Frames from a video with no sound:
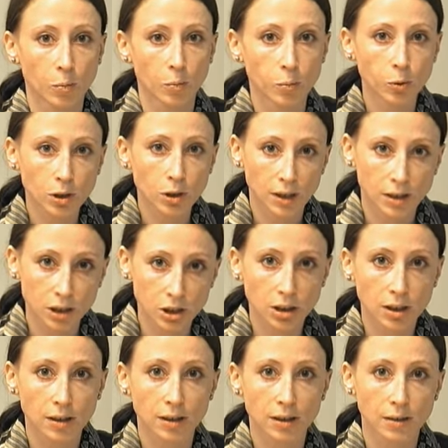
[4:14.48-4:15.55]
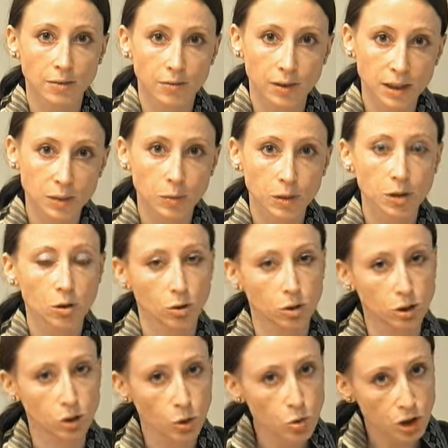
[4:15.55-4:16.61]
put additional investment or
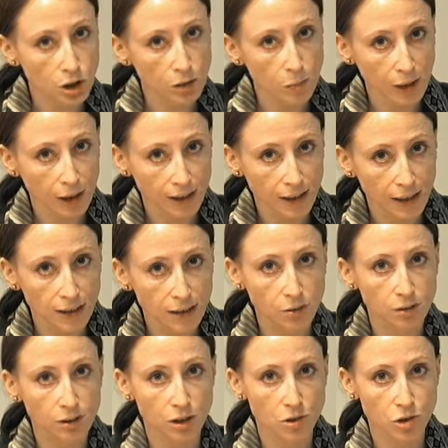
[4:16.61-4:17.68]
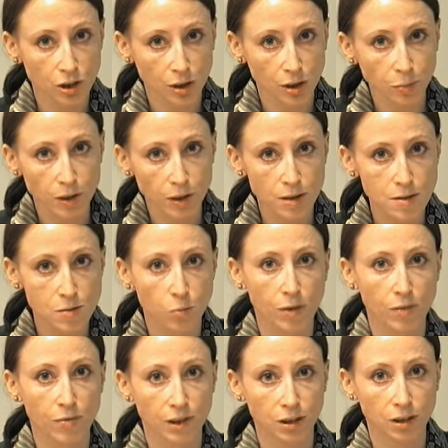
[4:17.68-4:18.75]
social mandates on such companies
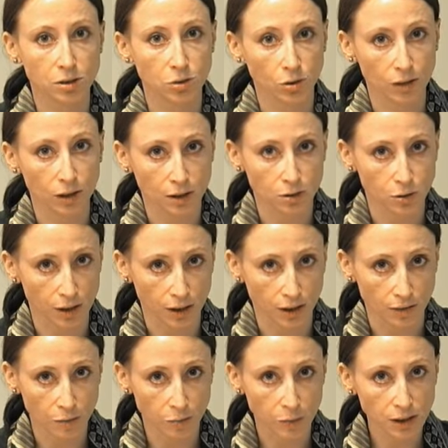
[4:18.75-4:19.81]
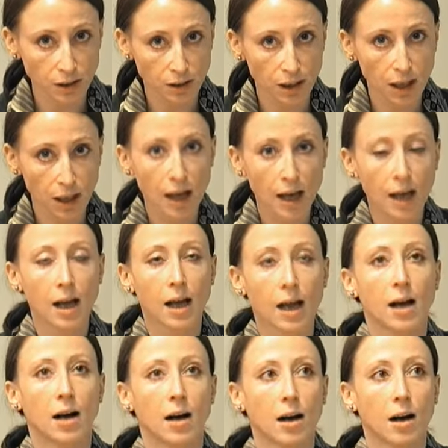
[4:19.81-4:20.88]
with very strong link to the government,
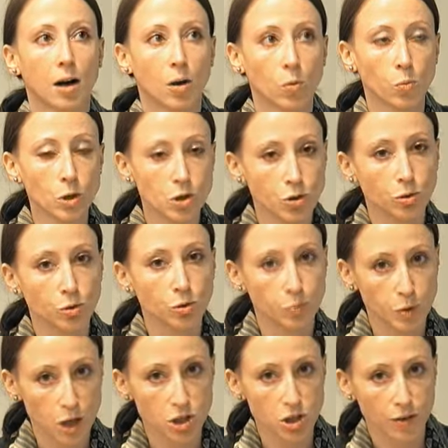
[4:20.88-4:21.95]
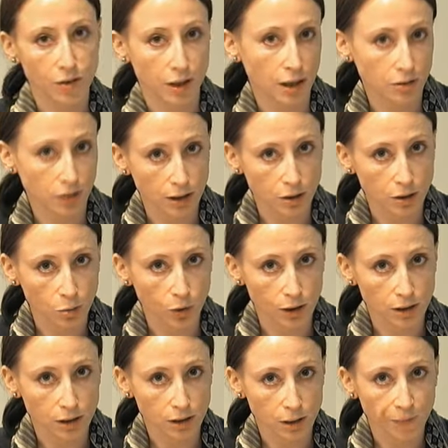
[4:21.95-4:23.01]
which could pressure their credit
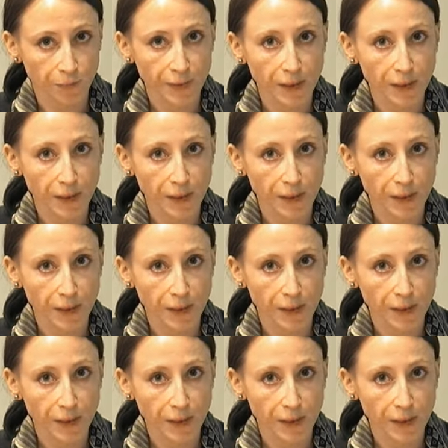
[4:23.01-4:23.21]
quality.